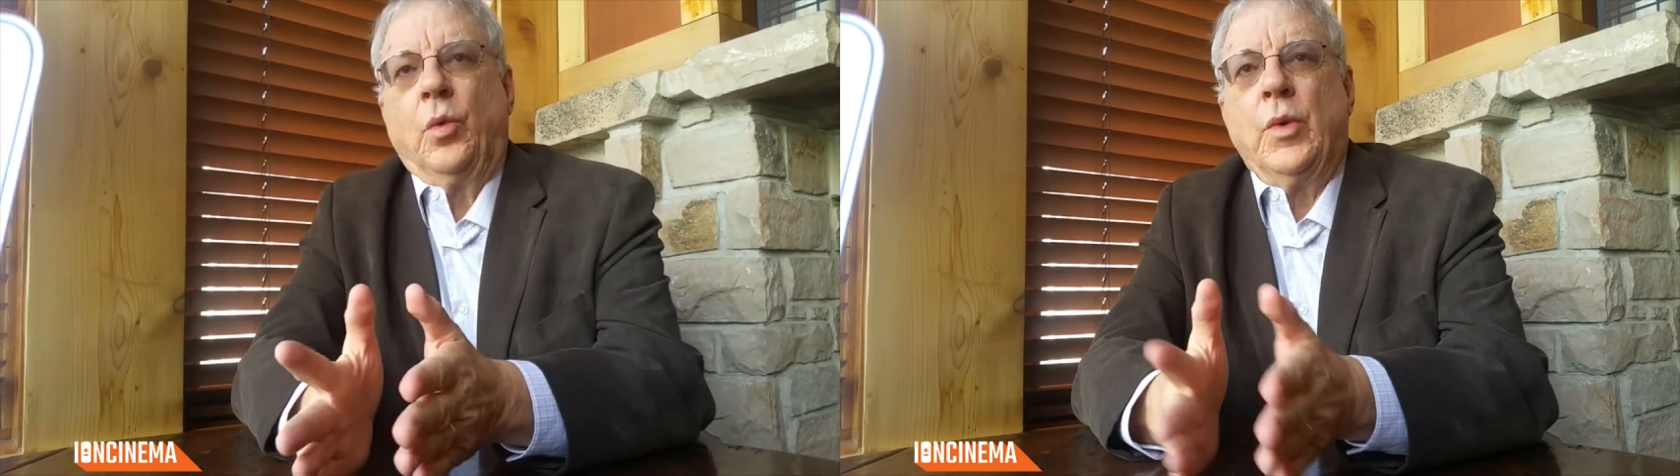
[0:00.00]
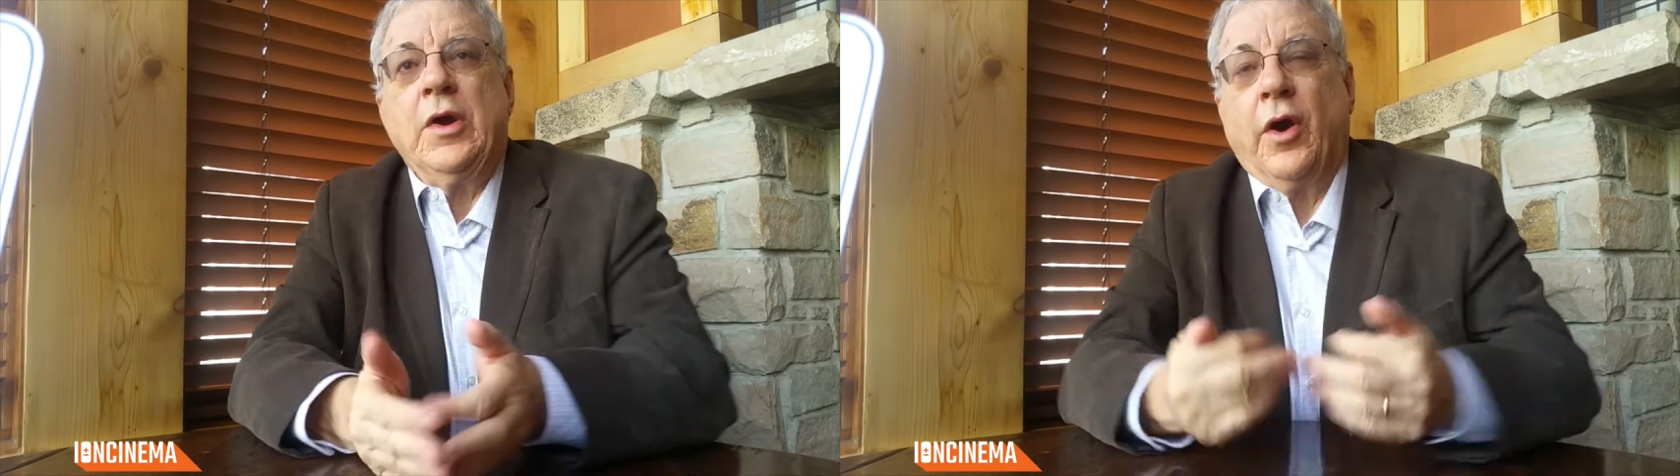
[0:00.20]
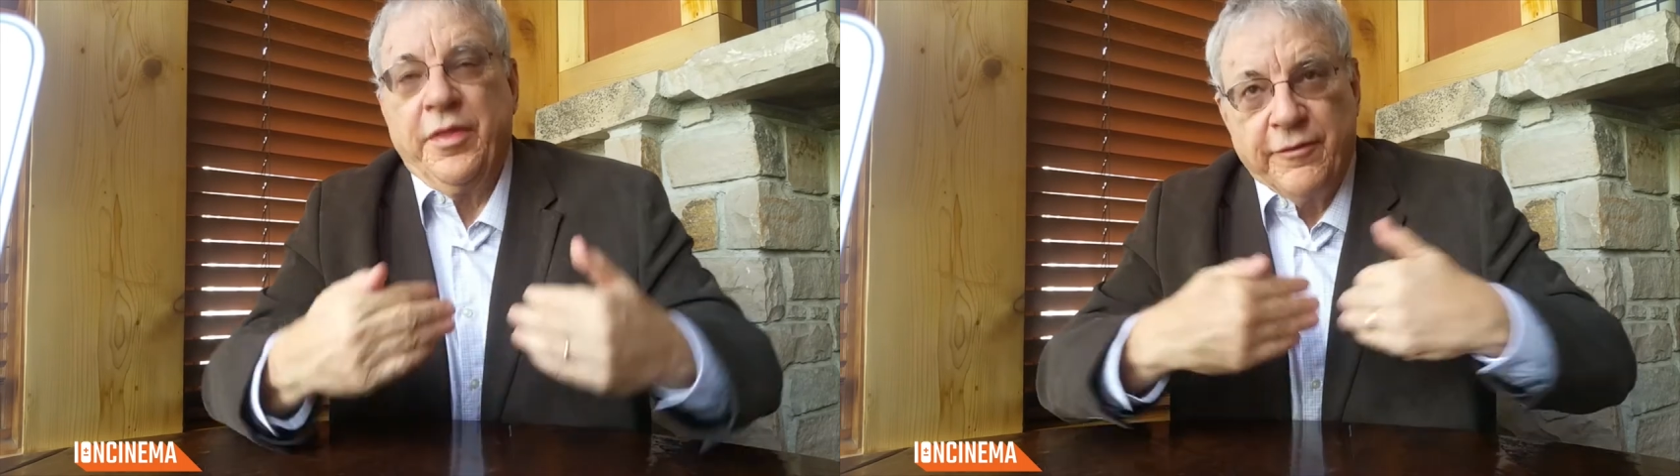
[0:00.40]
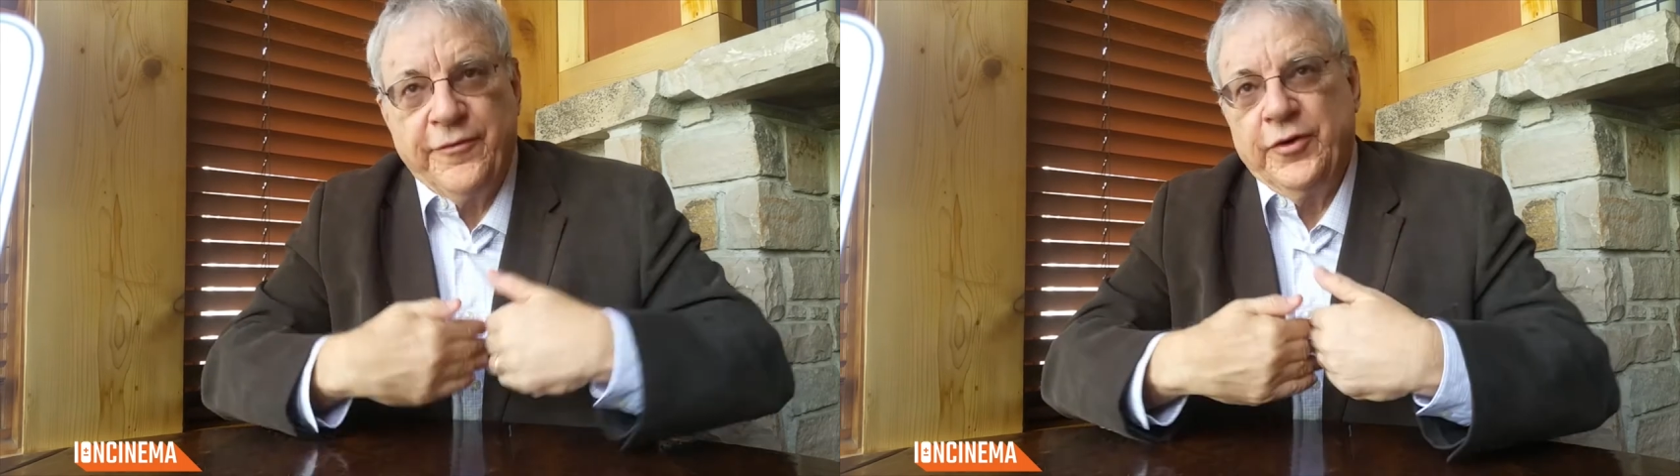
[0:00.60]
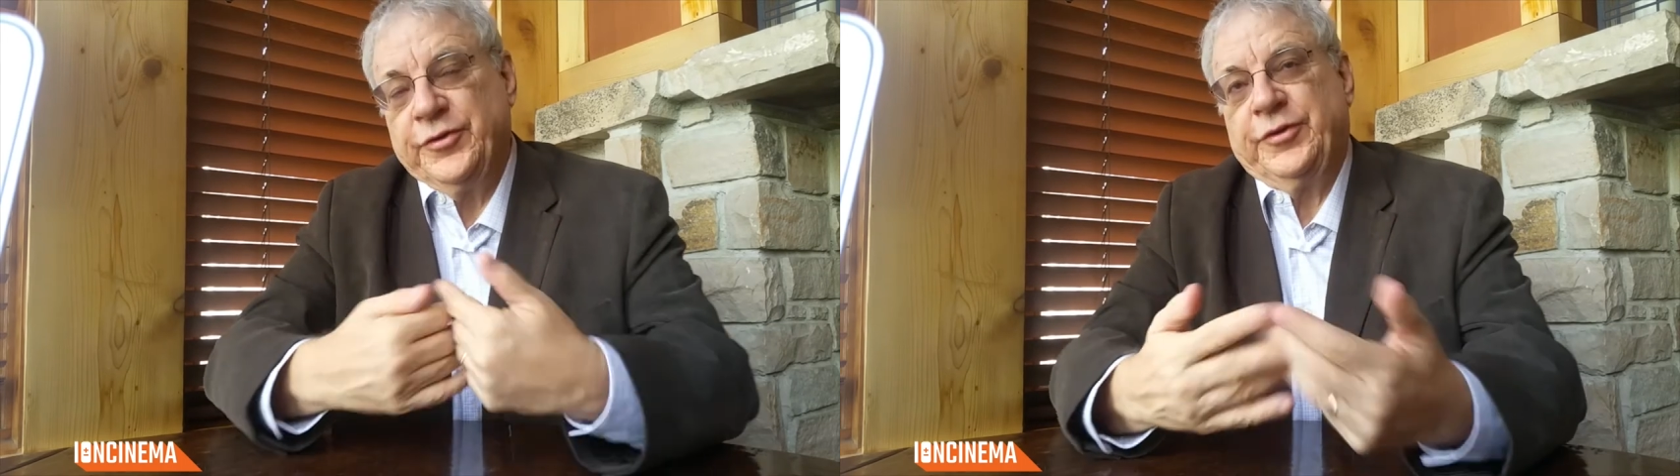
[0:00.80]
we are the
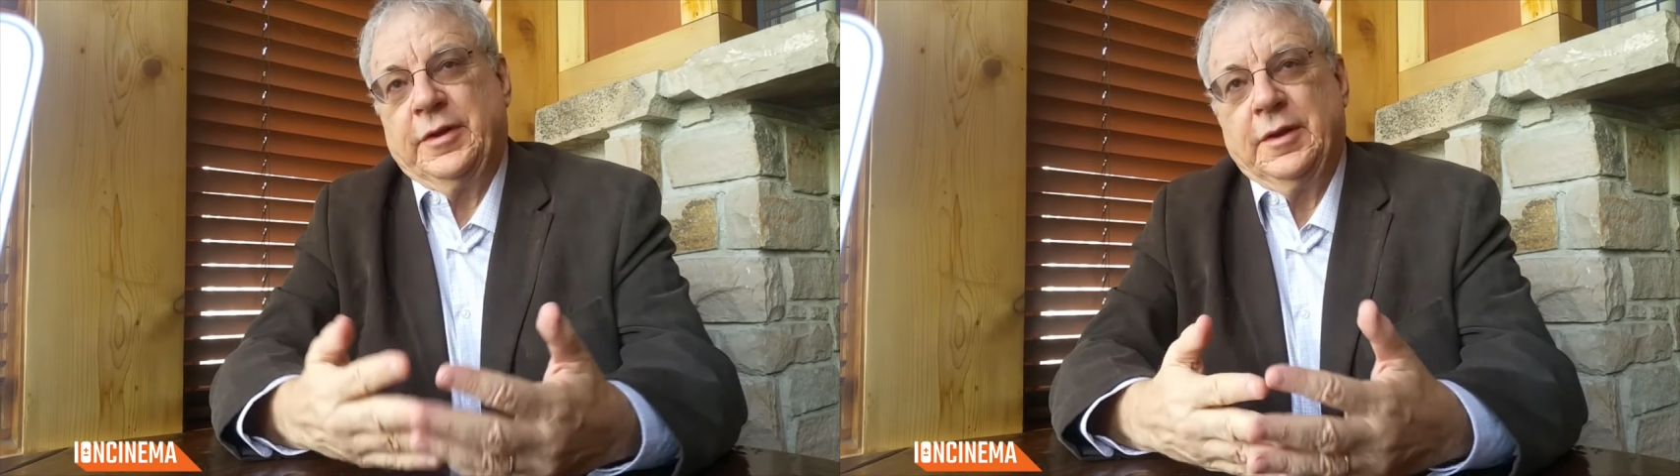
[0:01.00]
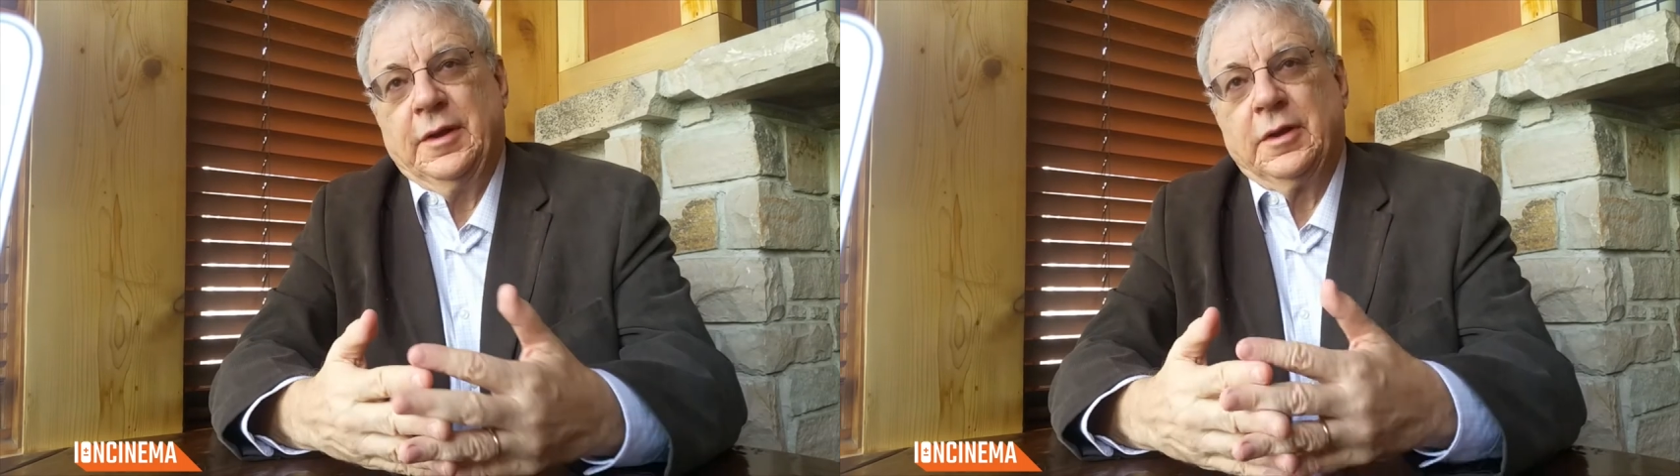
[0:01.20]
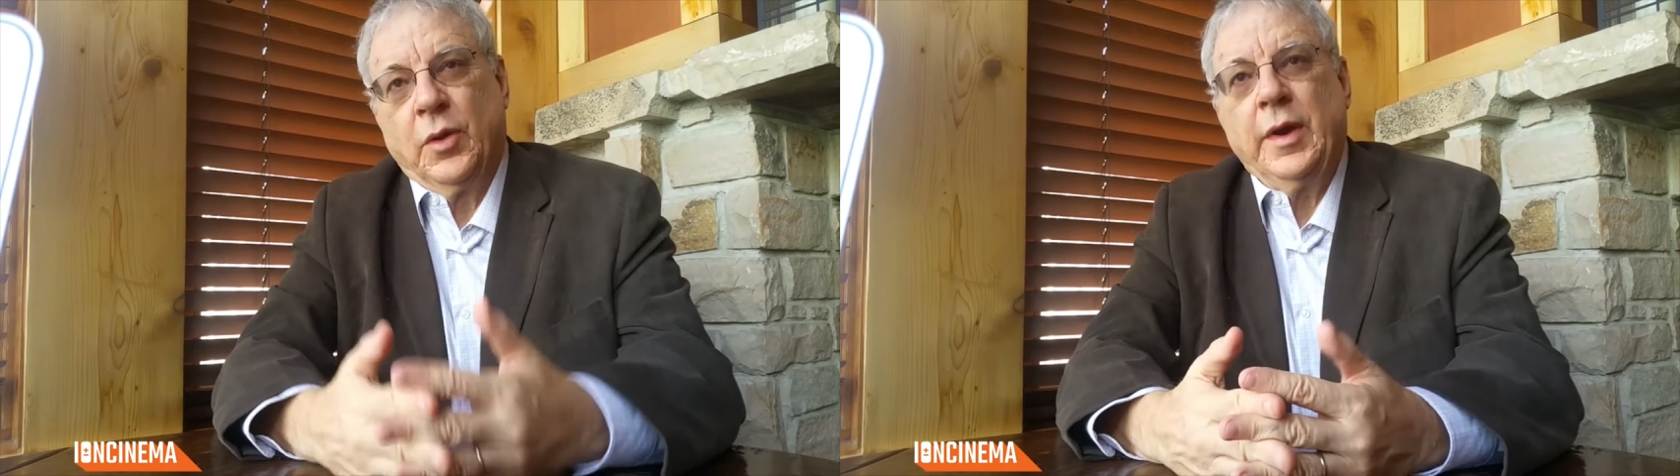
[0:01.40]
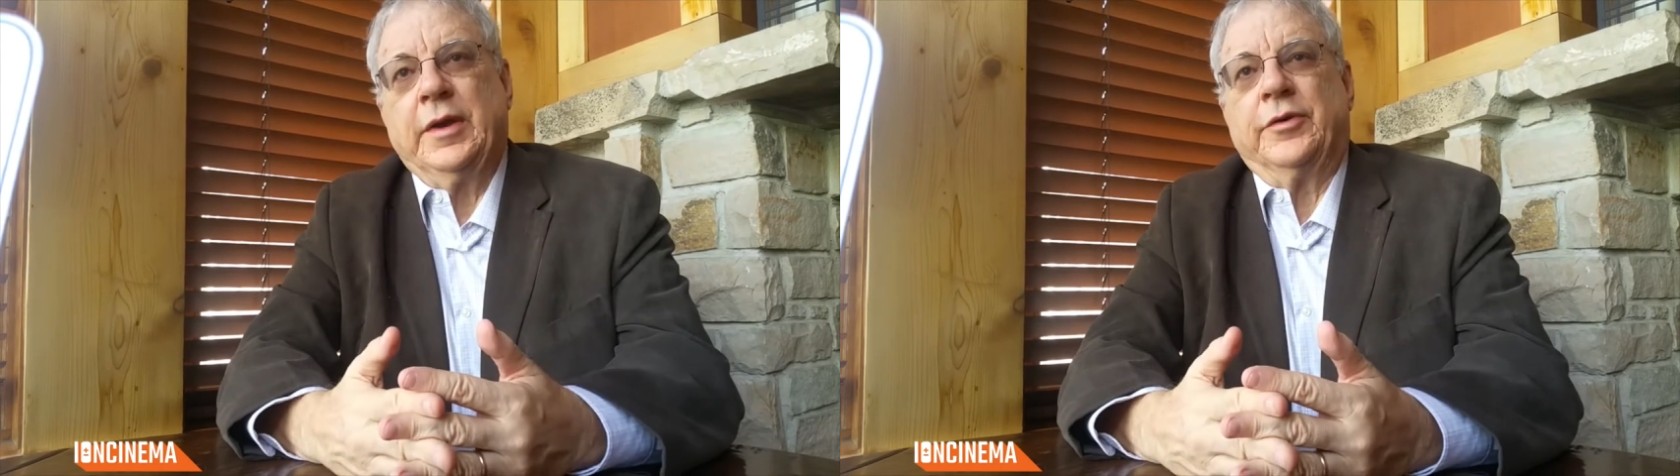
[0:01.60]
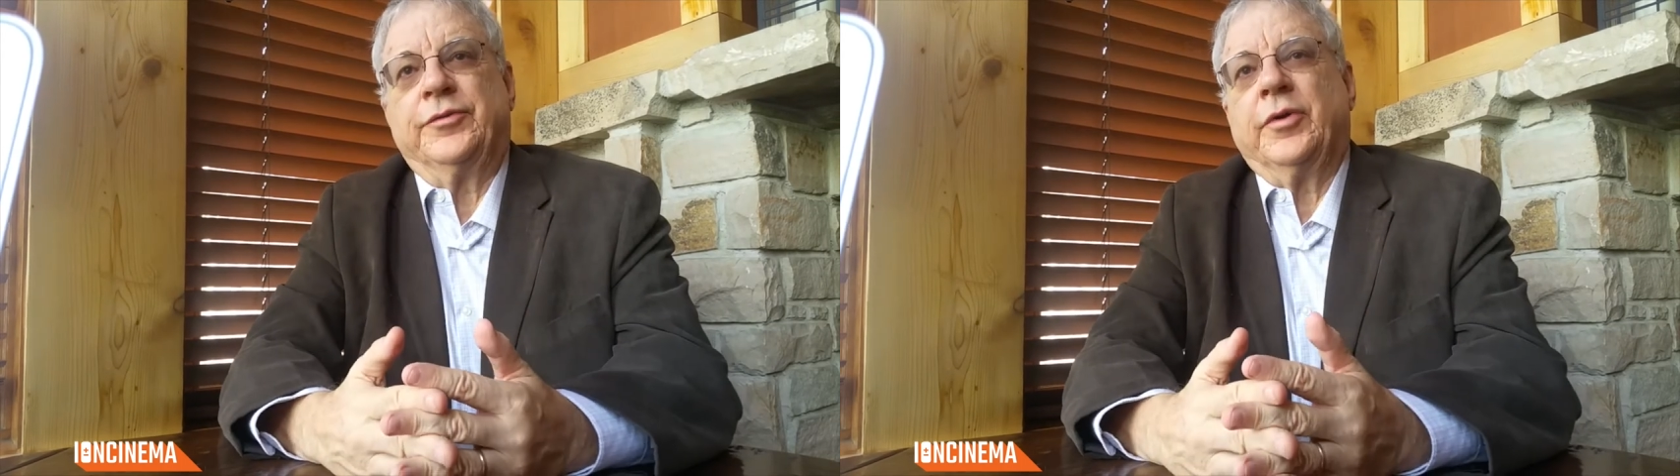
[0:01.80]
first
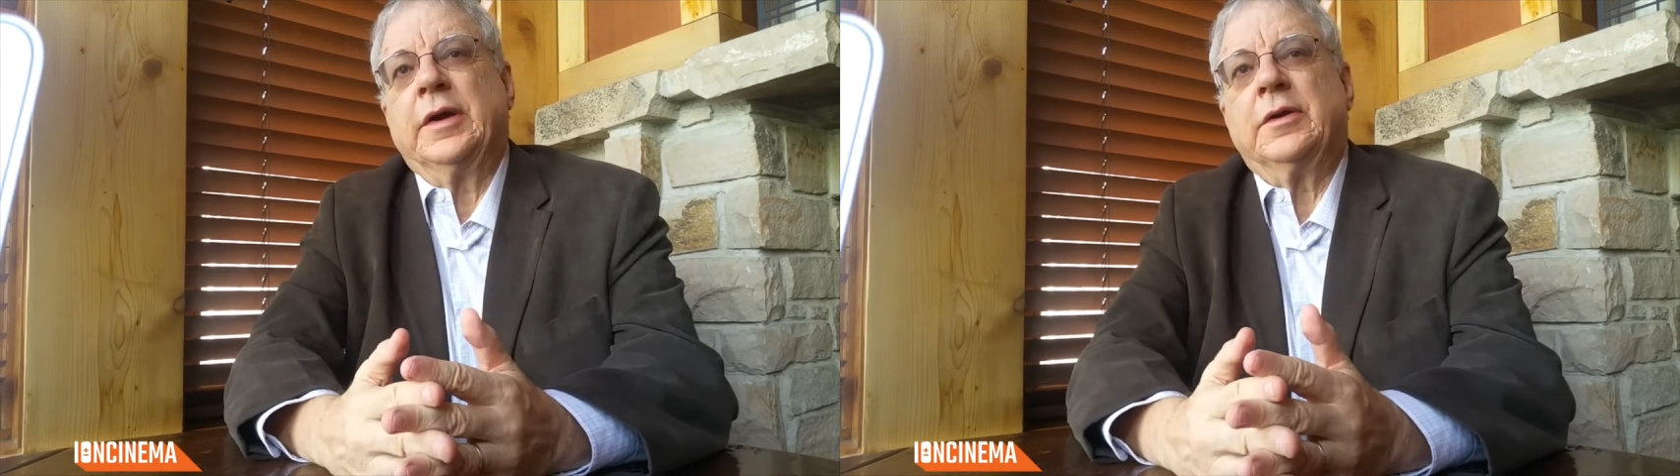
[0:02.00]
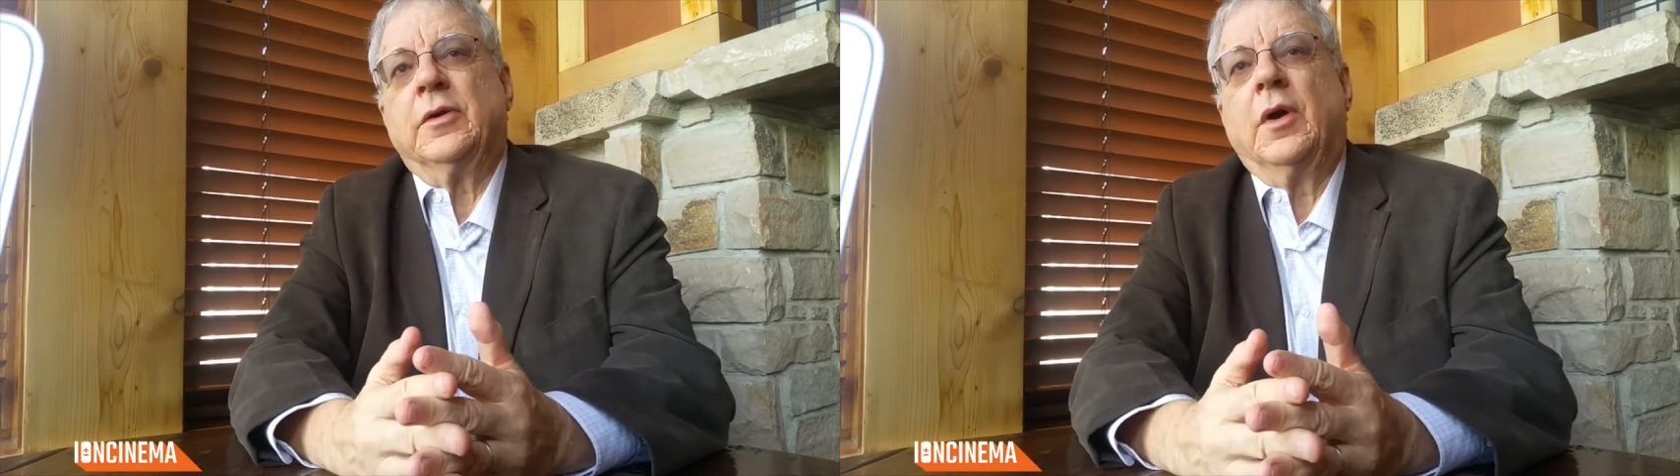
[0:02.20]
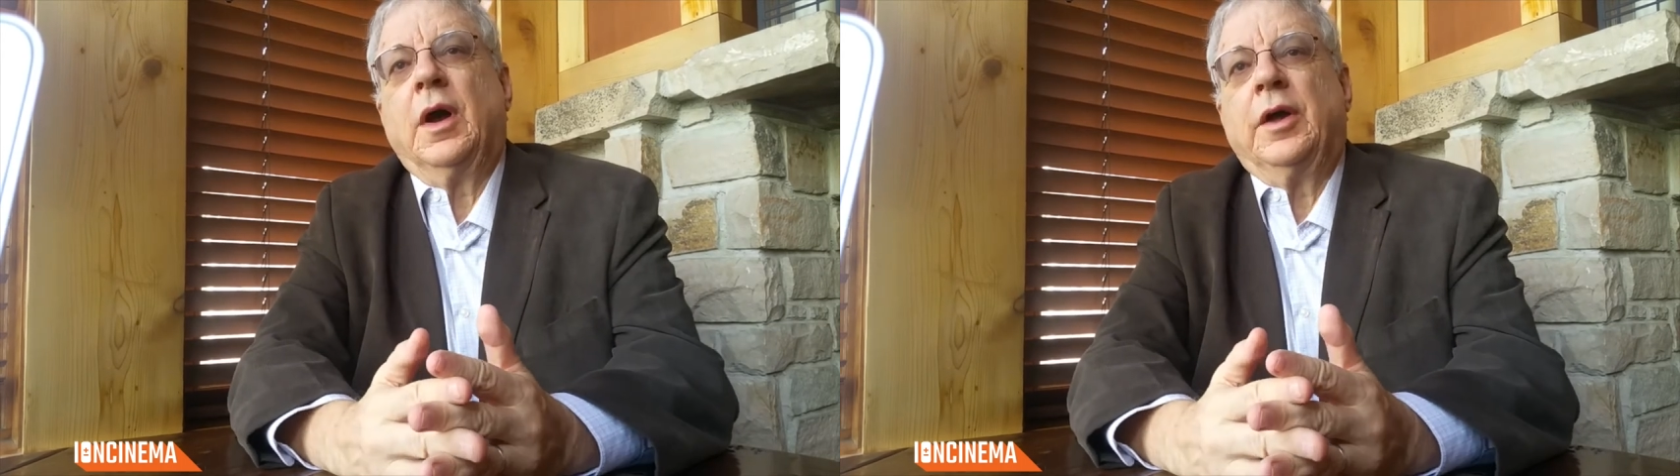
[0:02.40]
lawyers trying to